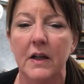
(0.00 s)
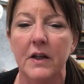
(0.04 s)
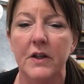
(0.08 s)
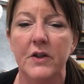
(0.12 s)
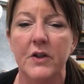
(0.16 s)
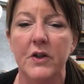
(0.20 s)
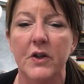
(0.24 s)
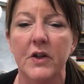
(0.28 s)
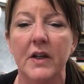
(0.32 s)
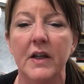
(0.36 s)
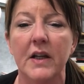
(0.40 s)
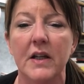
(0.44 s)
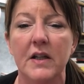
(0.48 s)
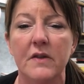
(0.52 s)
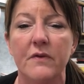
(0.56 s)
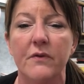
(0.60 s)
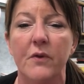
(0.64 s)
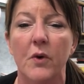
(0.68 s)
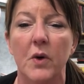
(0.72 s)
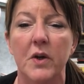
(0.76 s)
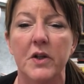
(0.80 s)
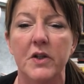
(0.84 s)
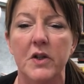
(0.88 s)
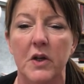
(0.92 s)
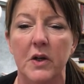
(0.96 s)
During his
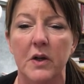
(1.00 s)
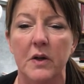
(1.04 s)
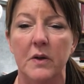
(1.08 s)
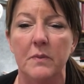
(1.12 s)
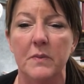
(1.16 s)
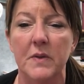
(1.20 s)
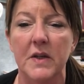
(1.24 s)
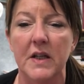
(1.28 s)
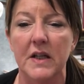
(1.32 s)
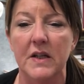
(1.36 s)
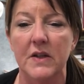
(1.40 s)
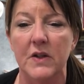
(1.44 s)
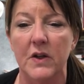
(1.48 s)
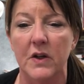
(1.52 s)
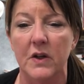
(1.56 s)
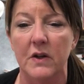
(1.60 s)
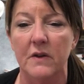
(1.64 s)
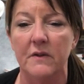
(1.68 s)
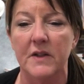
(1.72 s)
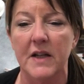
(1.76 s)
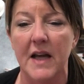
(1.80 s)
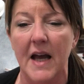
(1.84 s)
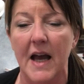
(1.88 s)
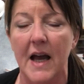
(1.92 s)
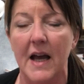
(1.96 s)
four terms, he
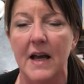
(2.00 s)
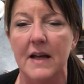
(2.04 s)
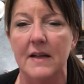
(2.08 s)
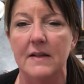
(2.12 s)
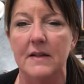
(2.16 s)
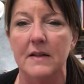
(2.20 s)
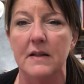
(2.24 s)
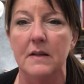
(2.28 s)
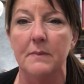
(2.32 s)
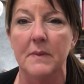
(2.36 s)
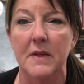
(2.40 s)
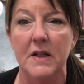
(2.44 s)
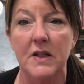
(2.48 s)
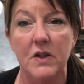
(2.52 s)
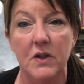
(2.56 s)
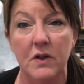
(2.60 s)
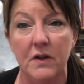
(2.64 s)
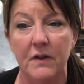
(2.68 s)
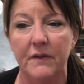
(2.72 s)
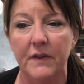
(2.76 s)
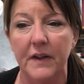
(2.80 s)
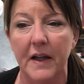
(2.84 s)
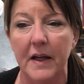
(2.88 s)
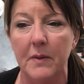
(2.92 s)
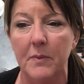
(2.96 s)
served as the Minister
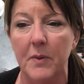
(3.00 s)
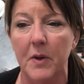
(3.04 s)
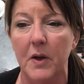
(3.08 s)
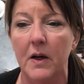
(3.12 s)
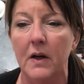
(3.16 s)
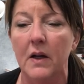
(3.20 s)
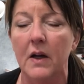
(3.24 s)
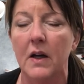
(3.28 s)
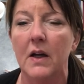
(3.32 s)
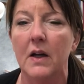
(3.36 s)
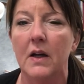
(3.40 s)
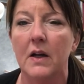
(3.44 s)
of Labour,